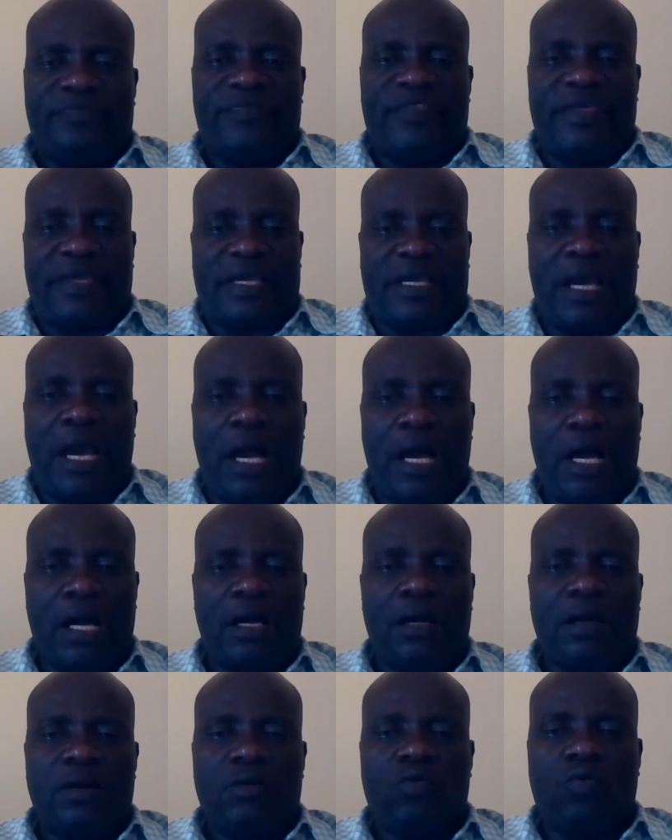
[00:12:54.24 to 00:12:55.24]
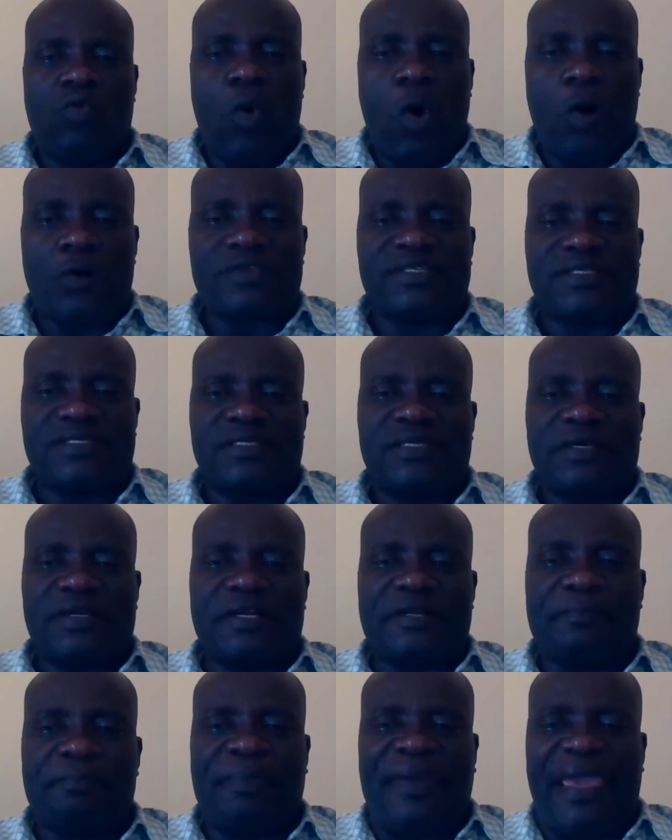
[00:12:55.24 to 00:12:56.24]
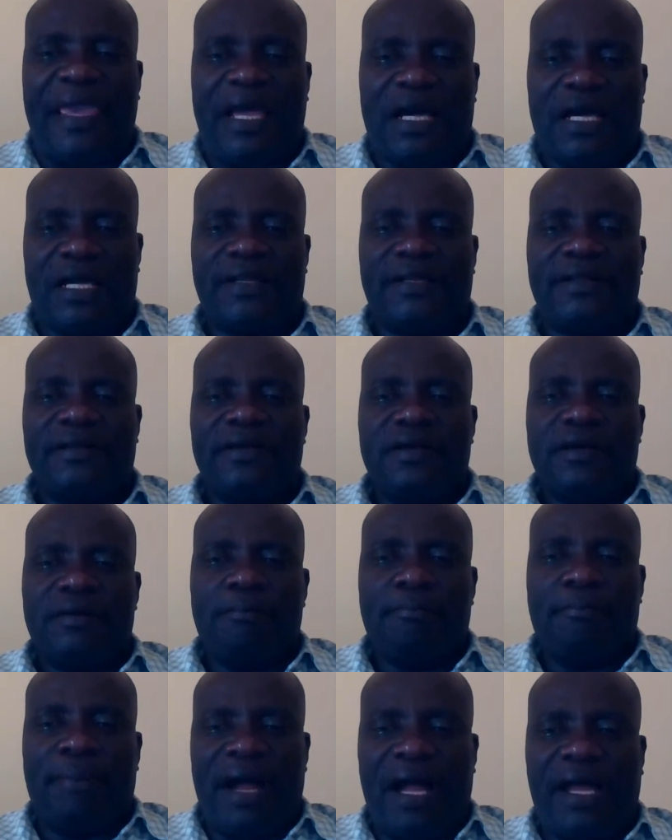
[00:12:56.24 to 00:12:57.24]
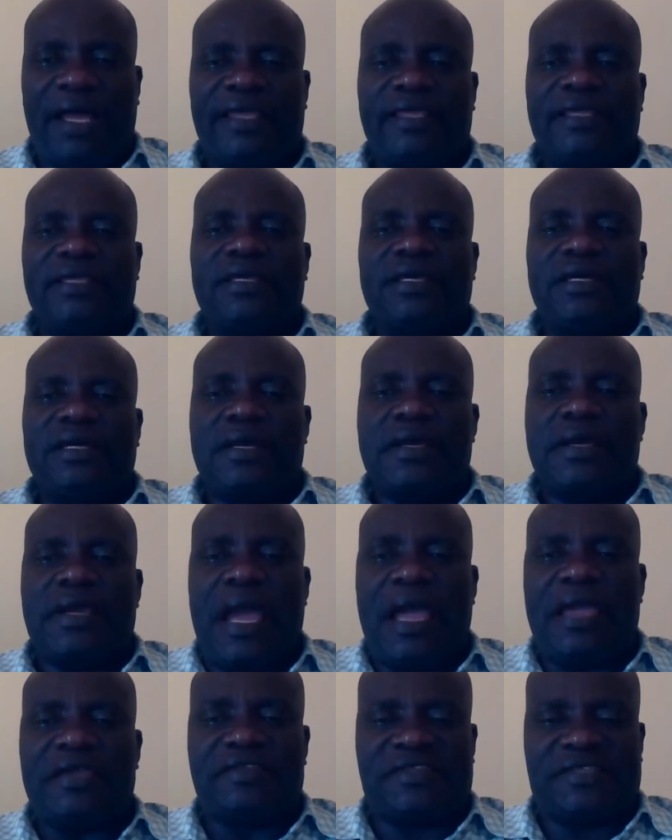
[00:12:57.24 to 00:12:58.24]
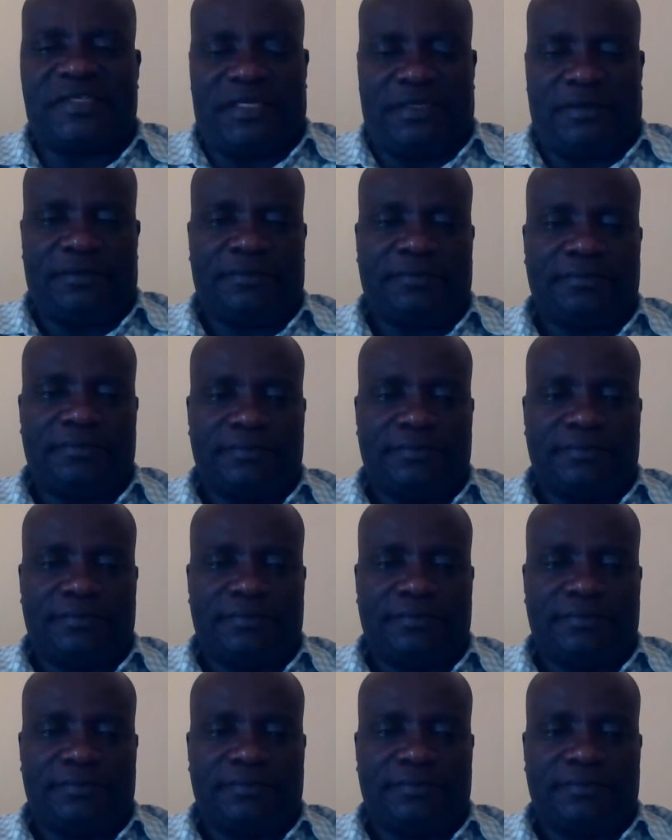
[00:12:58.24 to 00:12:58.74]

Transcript: The car was repaired by Kaizen.